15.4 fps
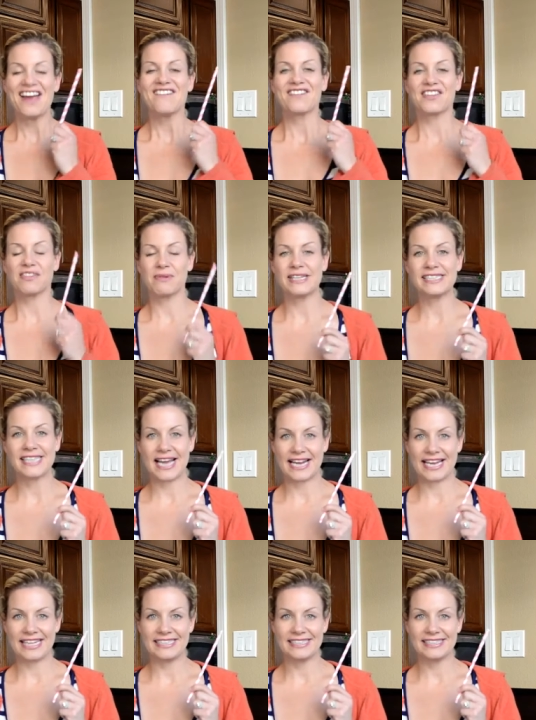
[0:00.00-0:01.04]
for 3
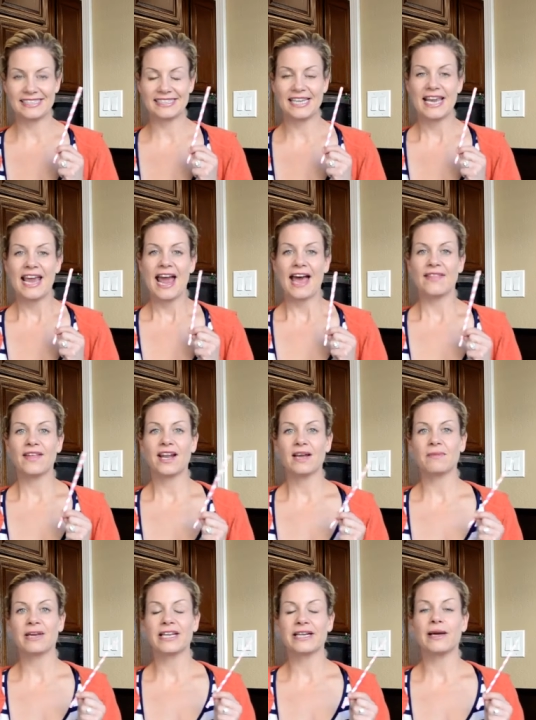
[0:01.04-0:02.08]
seconds, and then
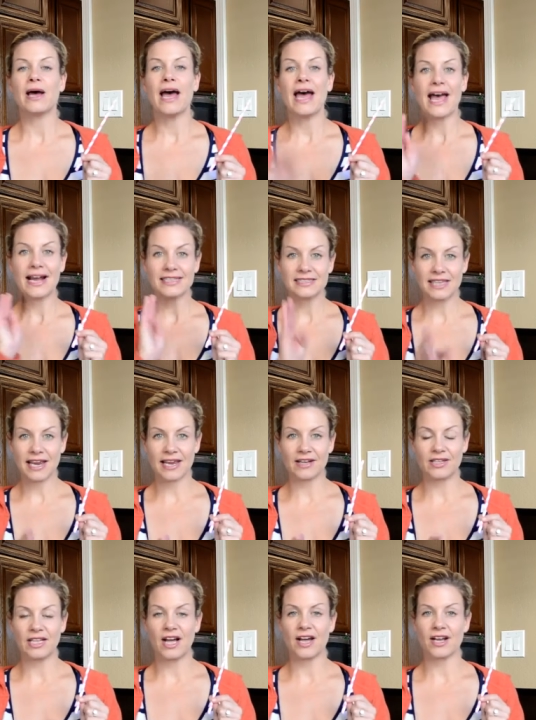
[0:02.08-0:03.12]
I'm going to
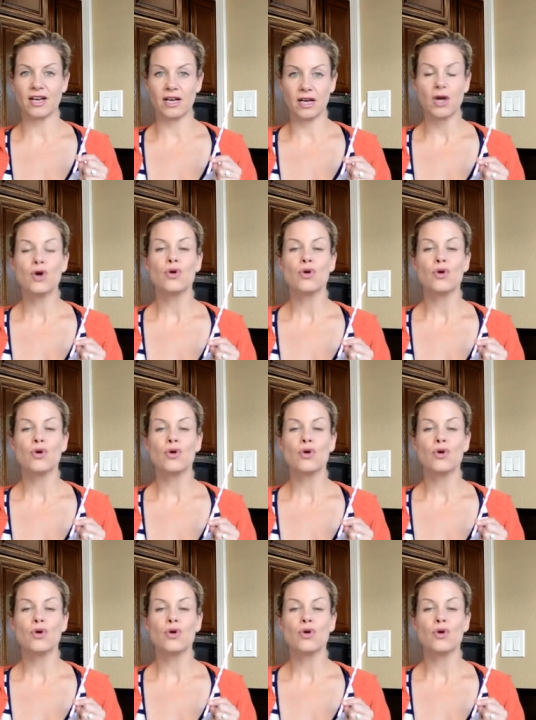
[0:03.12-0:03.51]
exhale on a